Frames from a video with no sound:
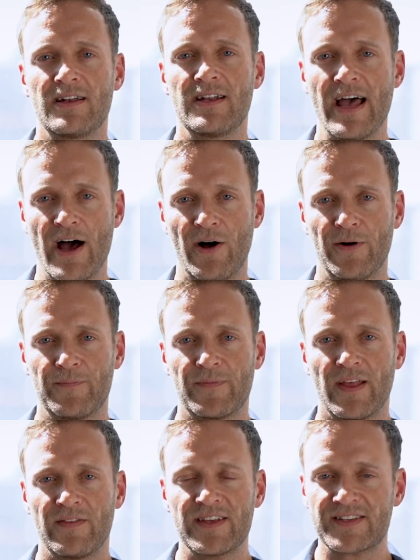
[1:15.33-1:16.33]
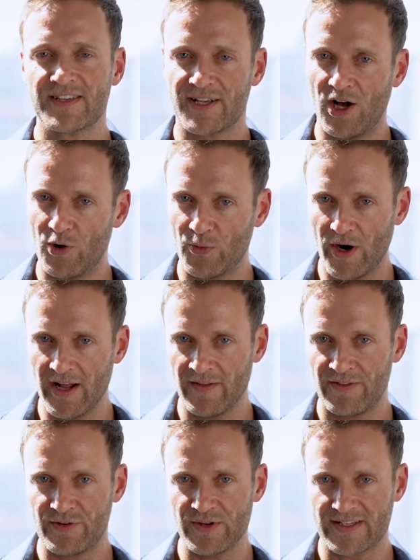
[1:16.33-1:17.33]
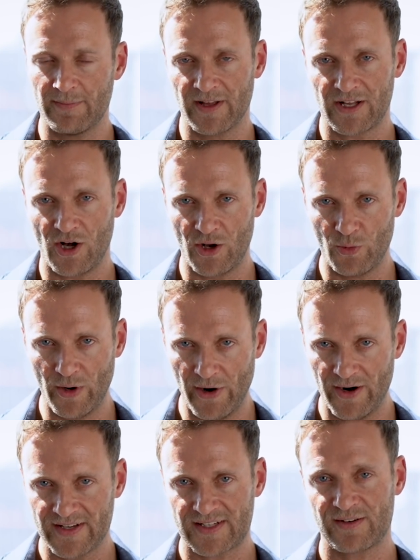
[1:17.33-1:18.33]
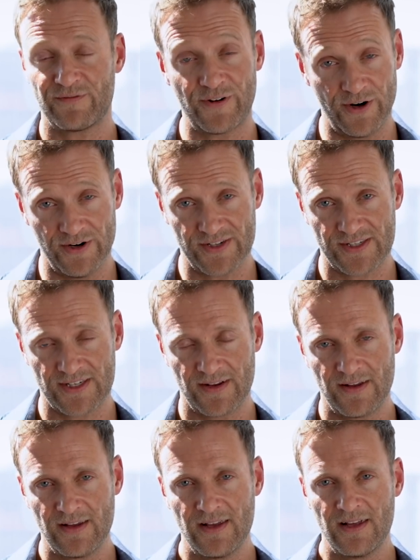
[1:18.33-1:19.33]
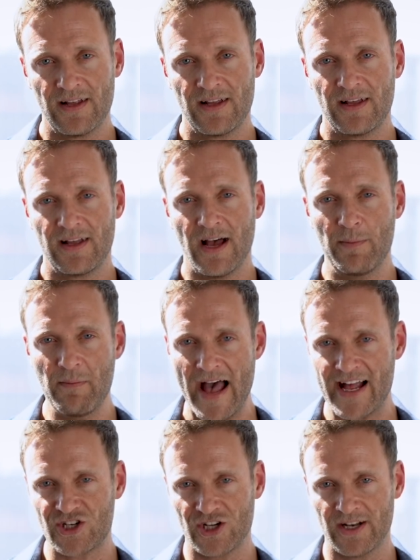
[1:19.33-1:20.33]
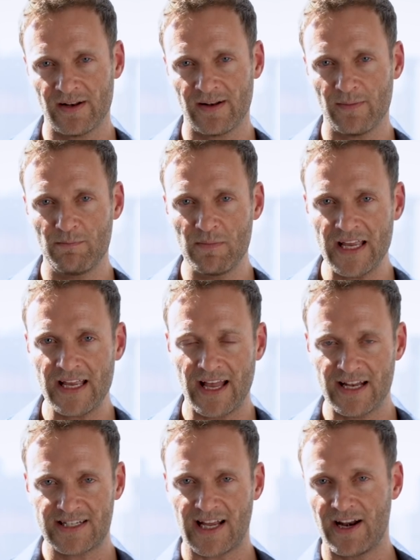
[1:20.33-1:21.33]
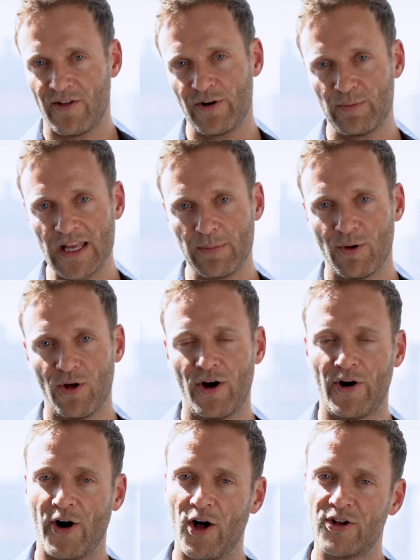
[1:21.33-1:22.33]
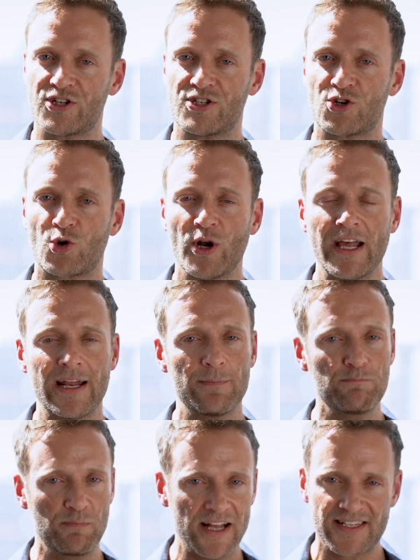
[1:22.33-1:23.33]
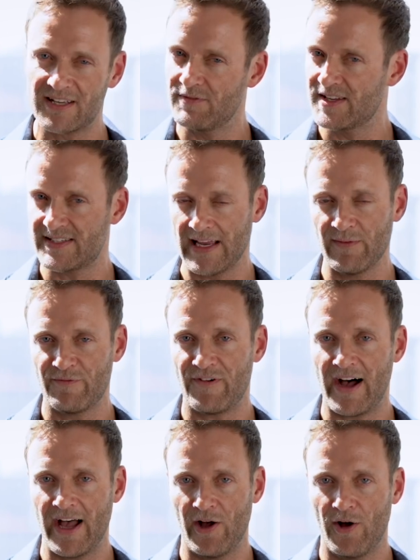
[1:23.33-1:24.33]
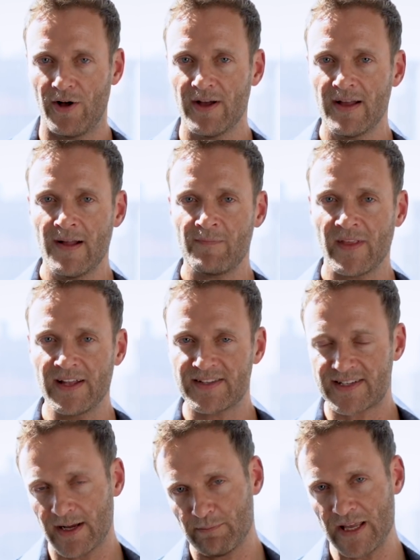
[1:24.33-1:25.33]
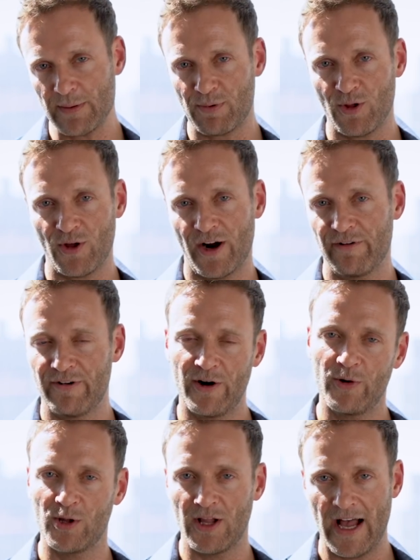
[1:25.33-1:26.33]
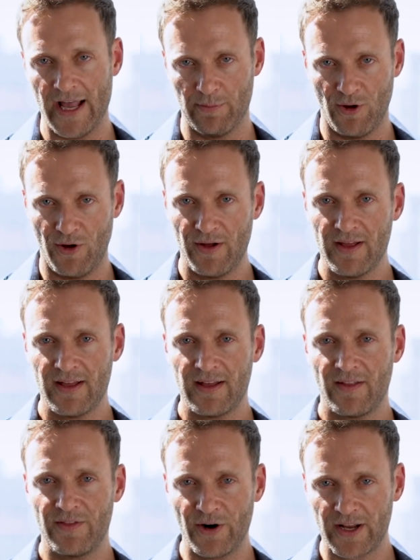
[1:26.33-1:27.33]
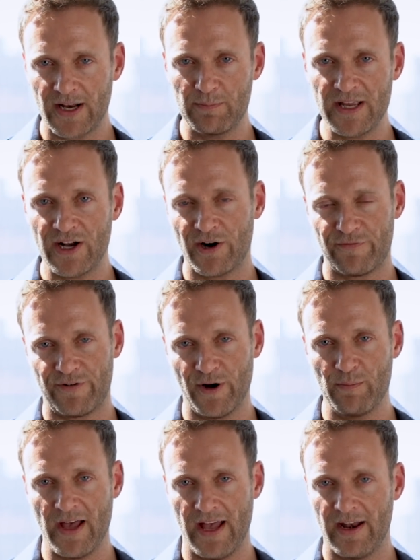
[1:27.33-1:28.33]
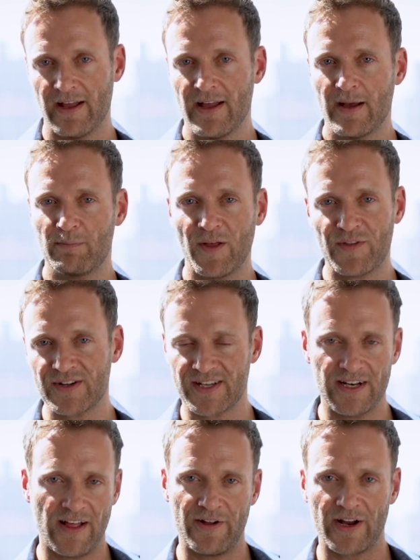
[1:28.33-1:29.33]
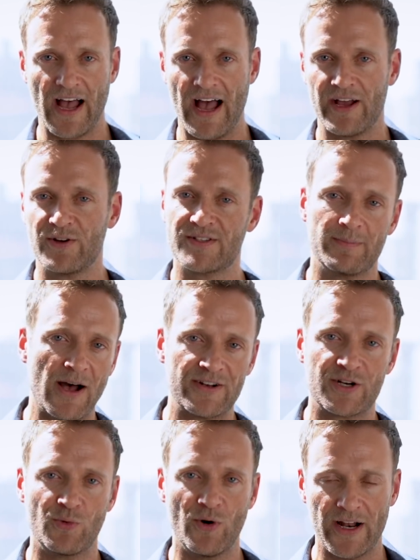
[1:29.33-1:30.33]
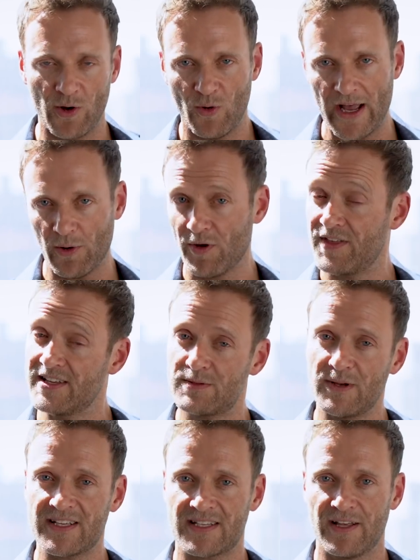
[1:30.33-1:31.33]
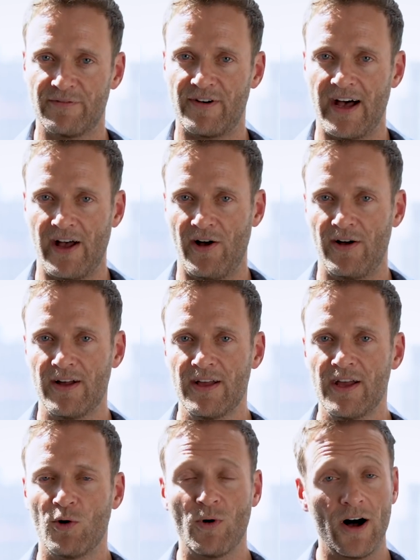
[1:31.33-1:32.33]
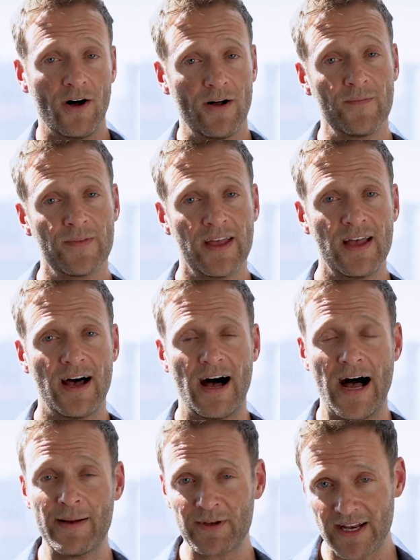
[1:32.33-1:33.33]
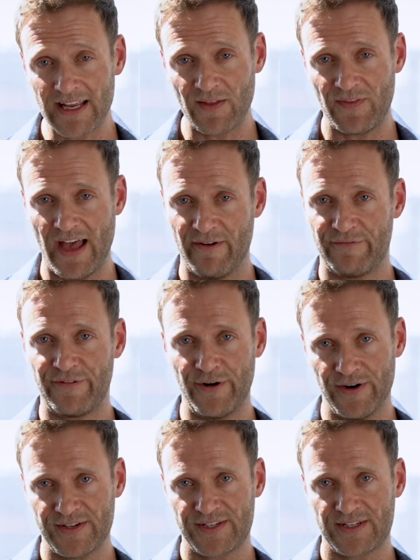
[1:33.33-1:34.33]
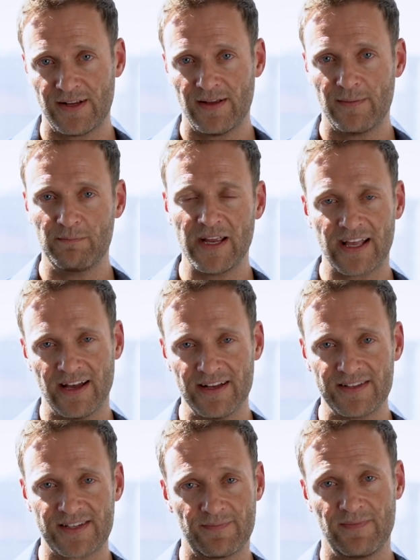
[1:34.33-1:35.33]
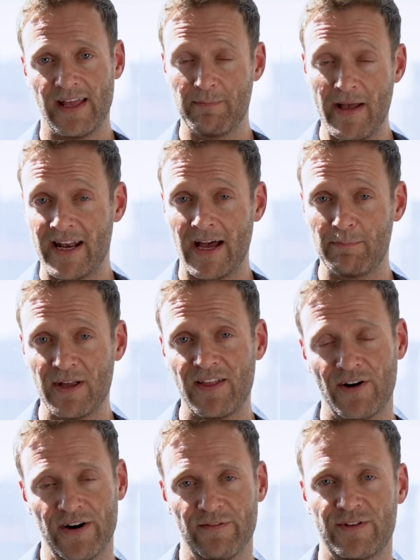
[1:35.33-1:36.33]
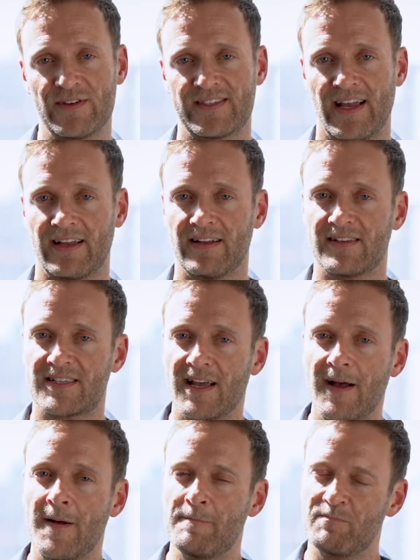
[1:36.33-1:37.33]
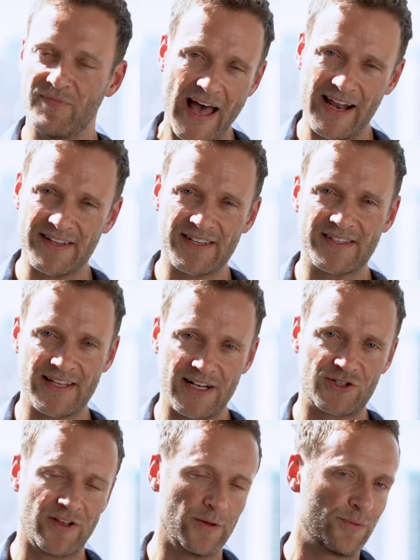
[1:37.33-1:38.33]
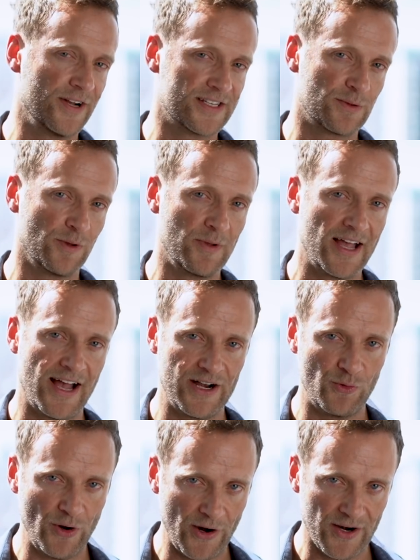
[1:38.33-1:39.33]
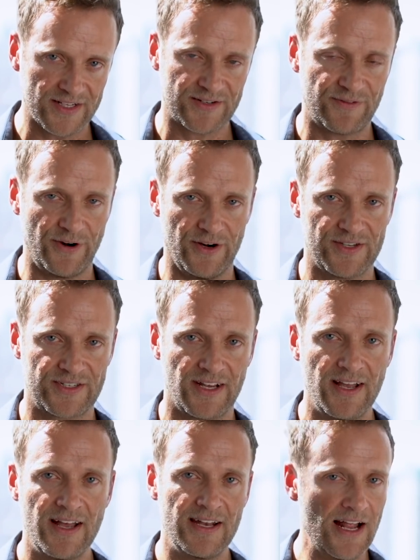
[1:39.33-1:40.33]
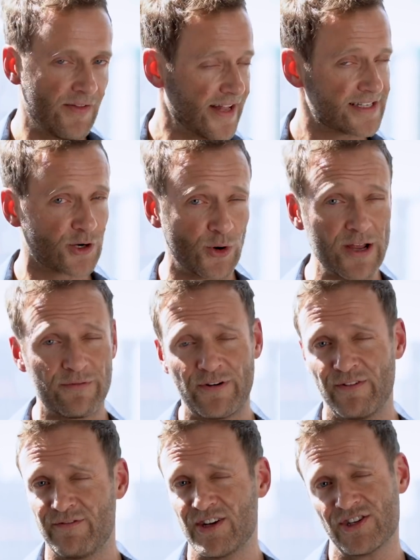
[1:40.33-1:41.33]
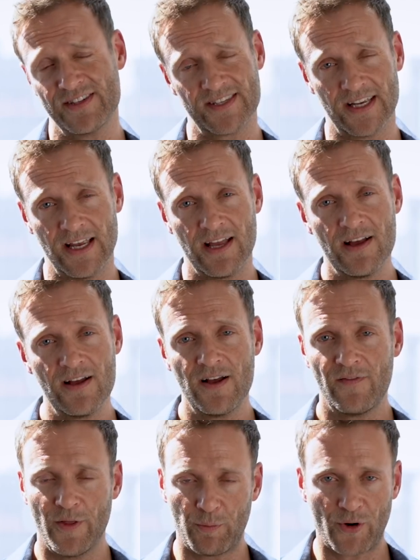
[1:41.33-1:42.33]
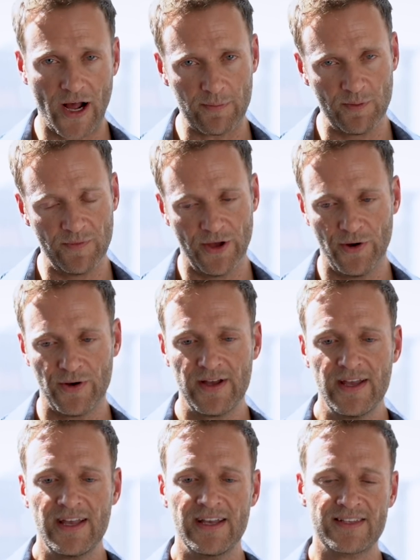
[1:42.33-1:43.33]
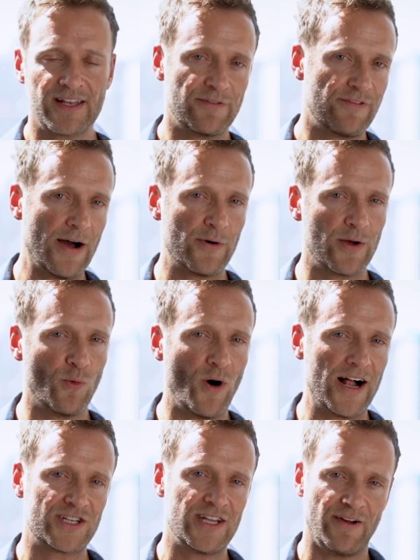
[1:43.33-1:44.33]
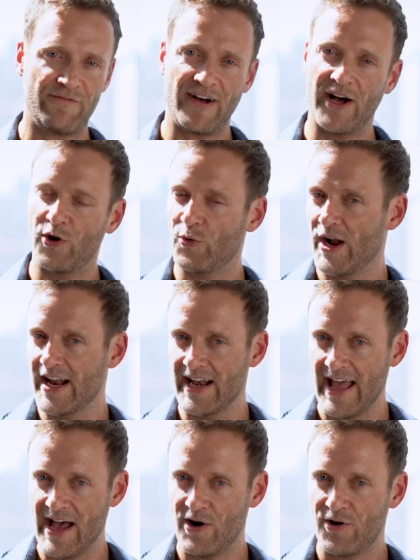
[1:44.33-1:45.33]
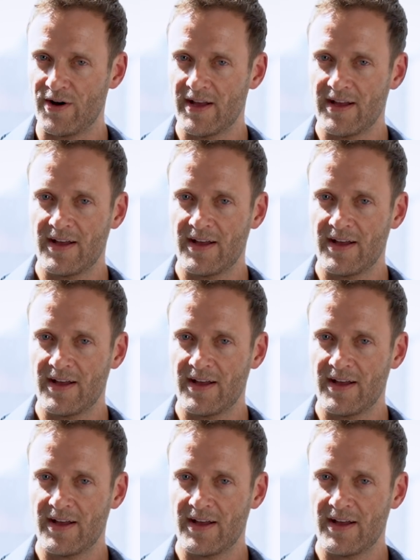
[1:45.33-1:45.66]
Now, this is all run through something called rarest first. Imagine me and 10 other people are all trading bits of the same file, and some people are very reliable. They're going to be here for a bit but there's another guy who's about to run away with his piece of the file. Well, I'm going to get that first because it may not be there in a few seconds. That is essentially the principle behind rarest first. Now that's great for efficiency. The problem though is that if I want to watch that file right now,